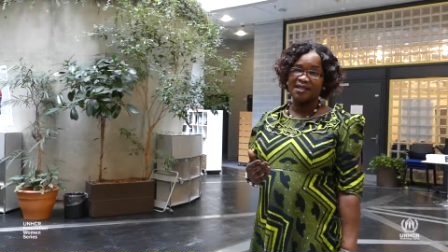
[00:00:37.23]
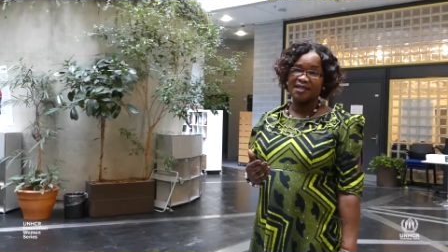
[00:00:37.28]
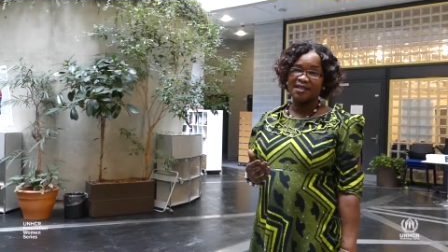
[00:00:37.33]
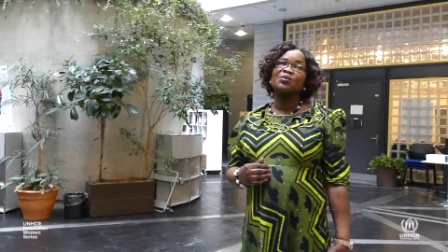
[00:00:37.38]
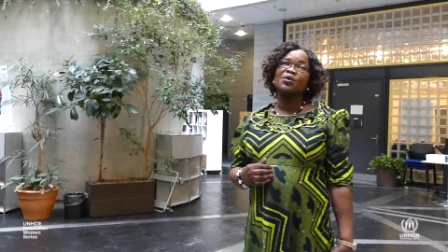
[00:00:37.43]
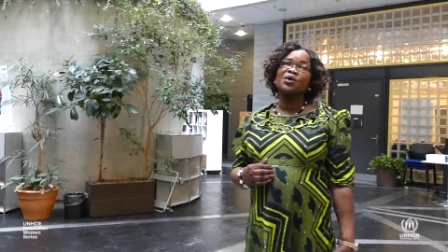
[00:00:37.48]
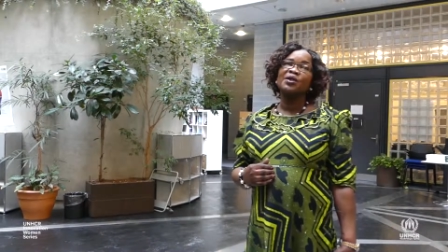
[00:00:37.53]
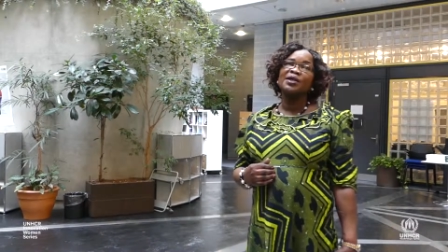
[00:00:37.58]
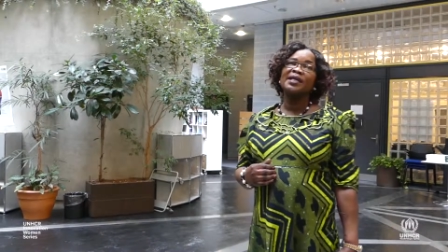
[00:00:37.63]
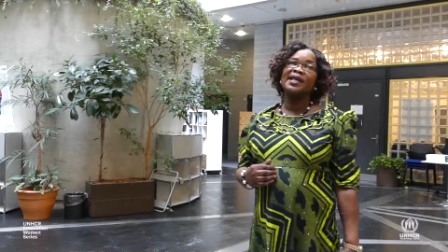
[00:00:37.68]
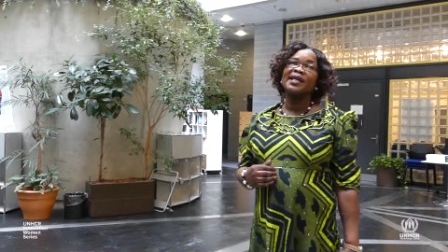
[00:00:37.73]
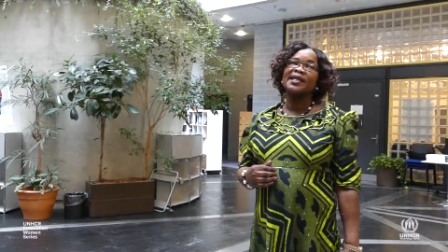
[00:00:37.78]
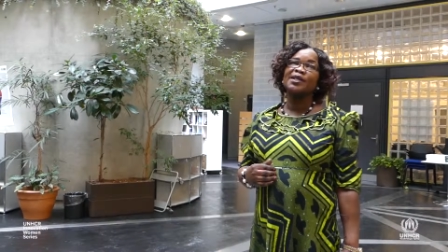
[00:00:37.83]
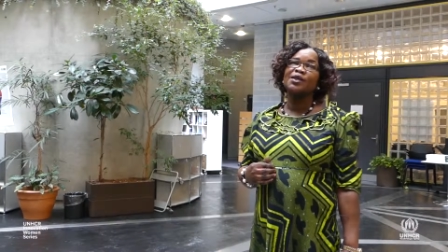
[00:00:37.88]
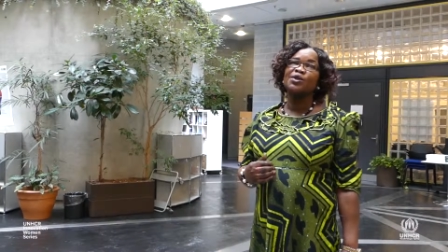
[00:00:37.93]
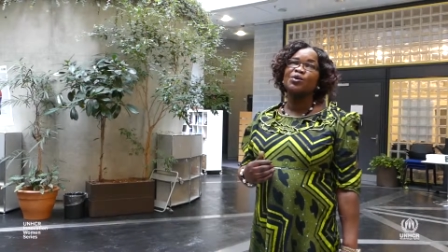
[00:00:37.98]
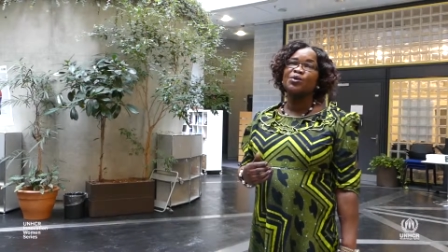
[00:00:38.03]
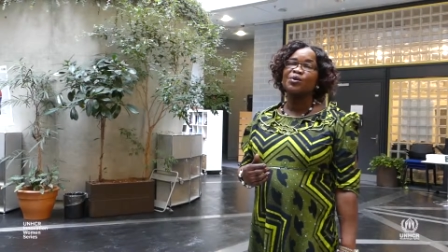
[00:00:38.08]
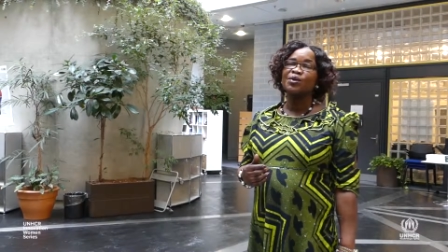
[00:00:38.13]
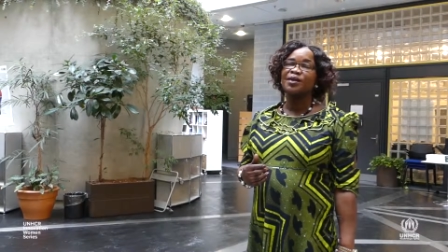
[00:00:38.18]
What I
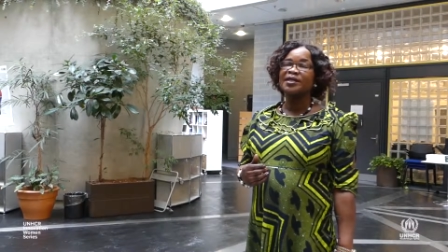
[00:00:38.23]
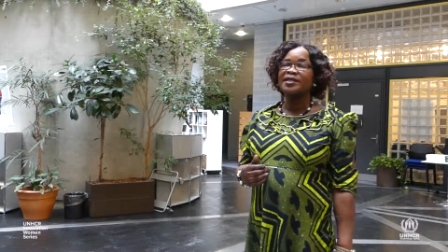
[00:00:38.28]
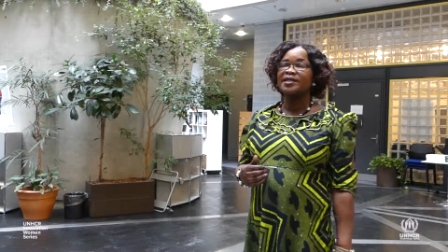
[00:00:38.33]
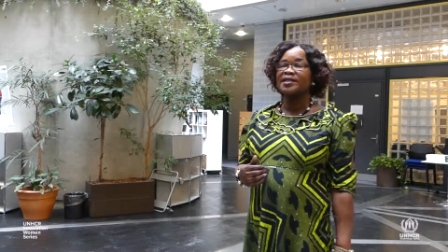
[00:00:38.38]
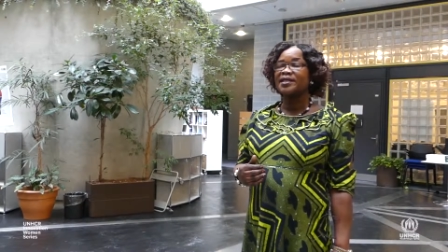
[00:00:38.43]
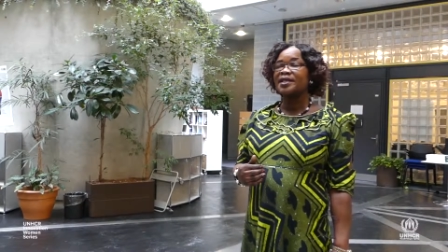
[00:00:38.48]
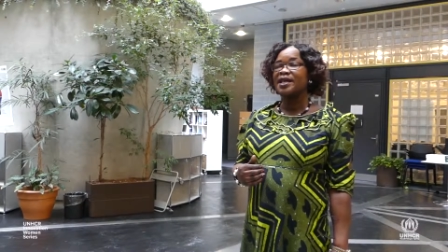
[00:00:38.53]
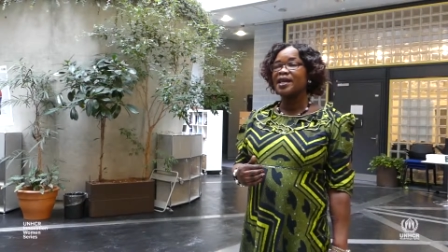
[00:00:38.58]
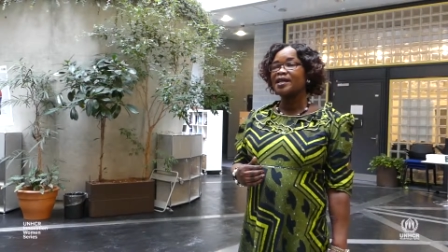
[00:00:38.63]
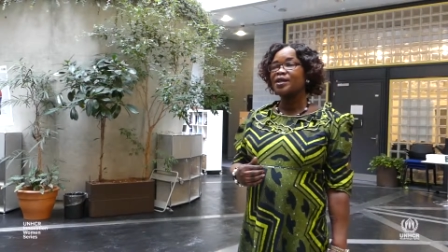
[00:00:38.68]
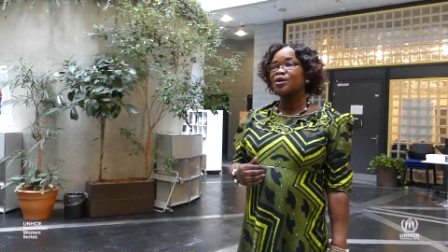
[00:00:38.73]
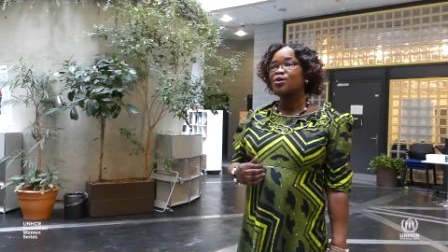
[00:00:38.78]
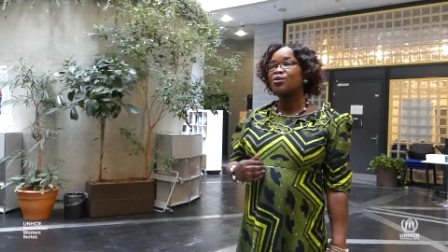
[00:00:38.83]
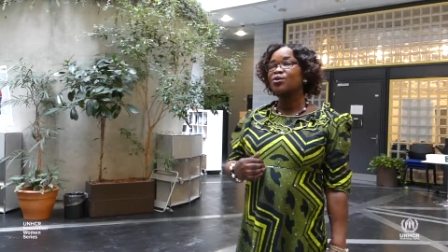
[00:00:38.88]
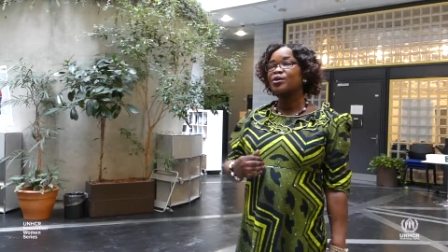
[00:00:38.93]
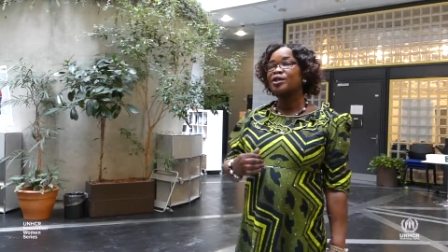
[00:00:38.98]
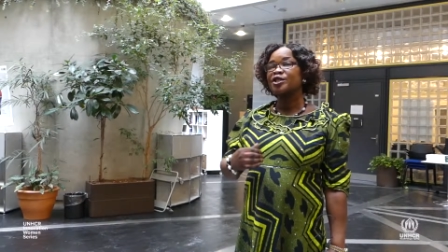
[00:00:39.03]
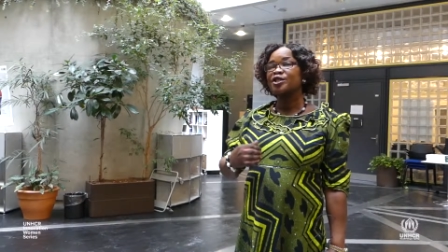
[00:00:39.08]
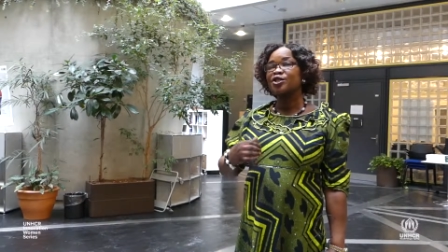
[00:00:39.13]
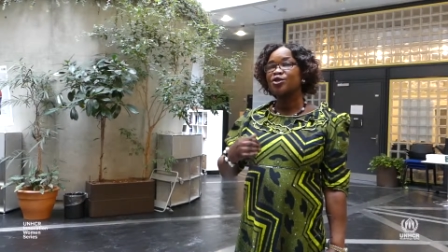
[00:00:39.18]
do is I
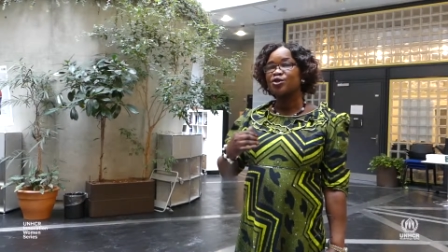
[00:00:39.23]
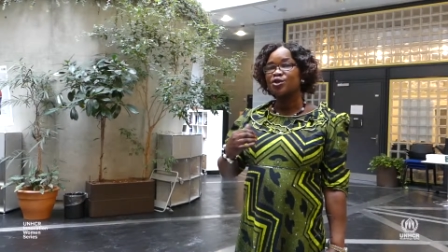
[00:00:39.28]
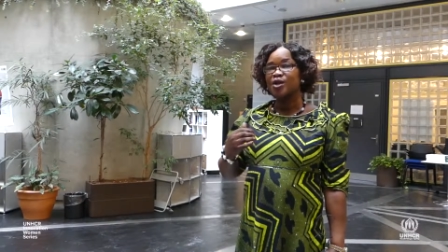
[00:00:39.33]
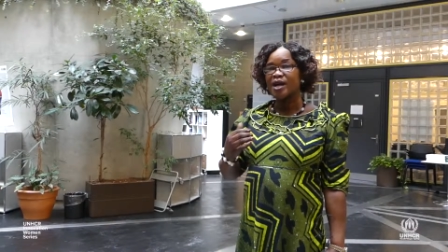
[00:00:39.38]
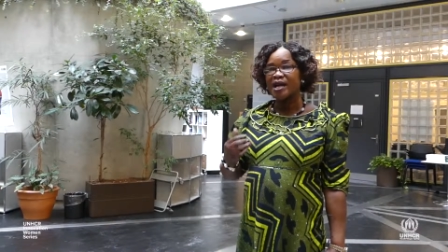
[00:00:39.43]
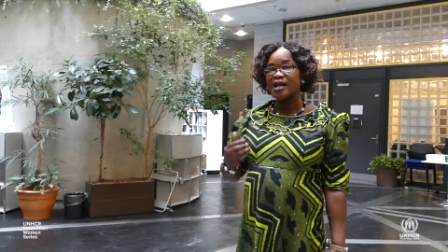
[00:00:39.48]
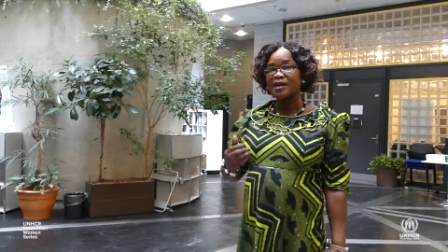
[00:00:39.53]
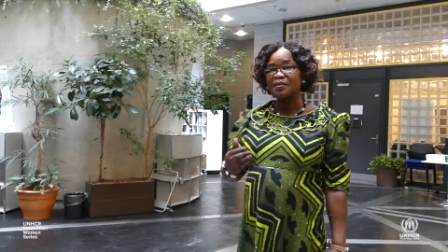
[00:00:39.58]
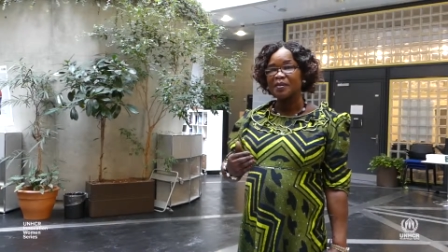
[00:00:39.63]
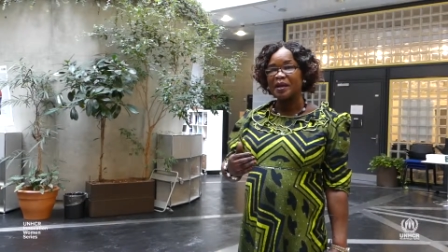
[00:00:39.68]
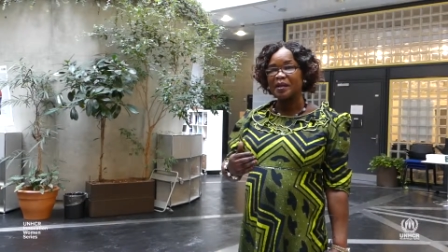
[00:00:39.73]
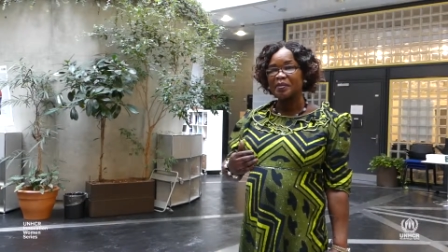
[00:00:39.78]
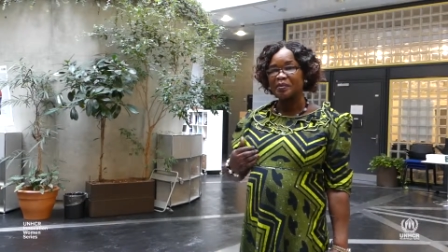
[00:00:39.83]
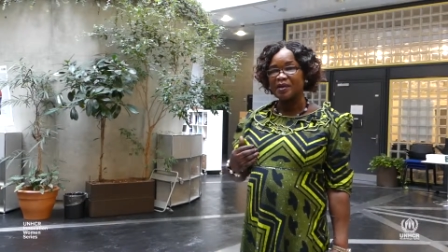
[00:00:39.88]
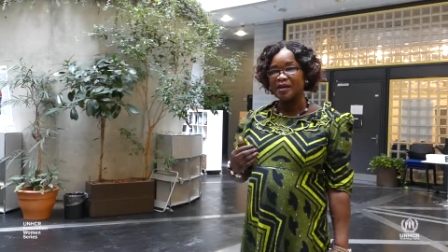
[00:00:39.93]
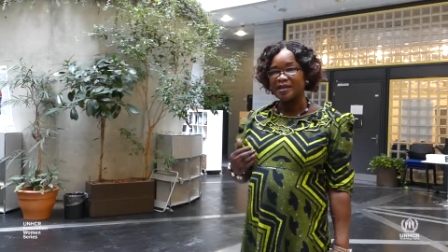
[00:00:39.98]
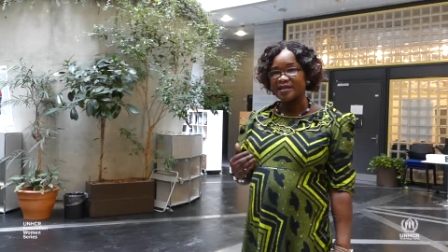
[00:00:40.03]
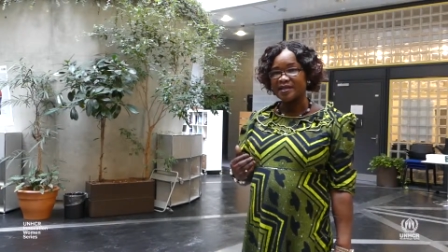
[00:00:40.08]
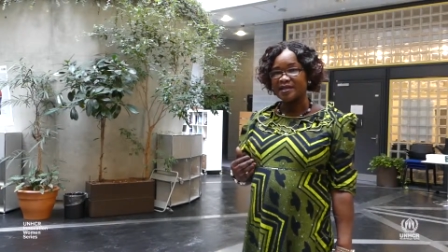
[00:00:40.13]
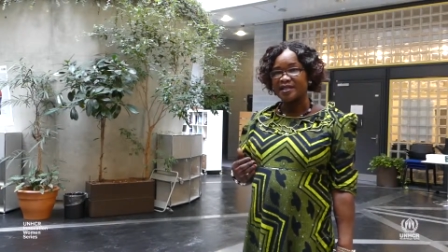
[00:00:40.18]
always try my
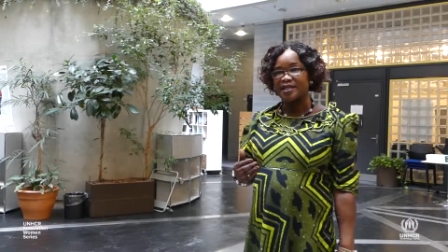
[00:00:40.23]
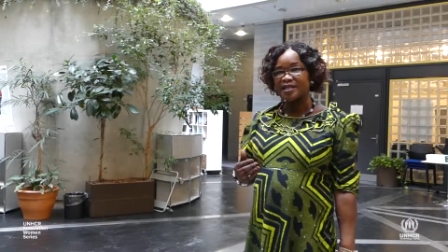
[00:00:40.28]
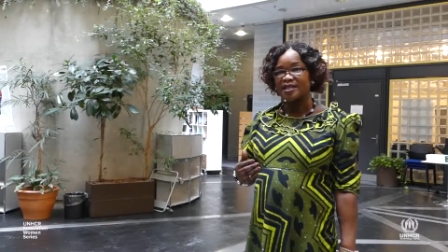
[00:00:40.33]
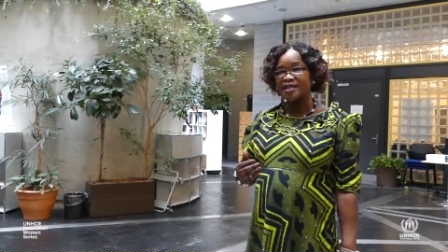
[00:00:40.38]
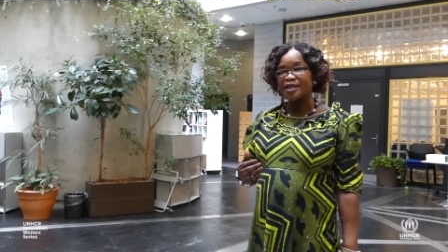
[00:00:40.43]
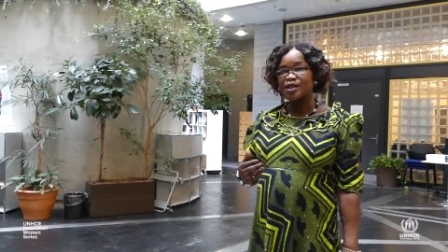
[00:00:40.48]
best